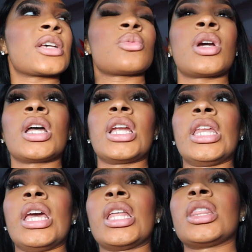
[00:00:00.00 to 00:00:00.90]
Because we could
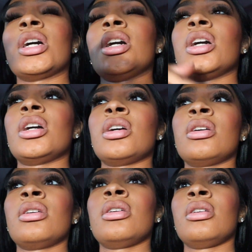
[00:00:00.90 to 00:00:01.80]
have did
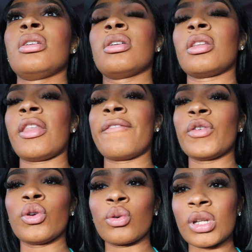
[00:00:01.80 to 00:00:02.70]
the
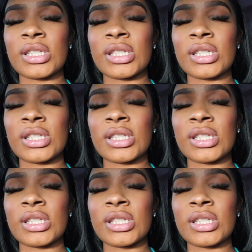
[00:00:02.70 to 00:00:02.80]
food,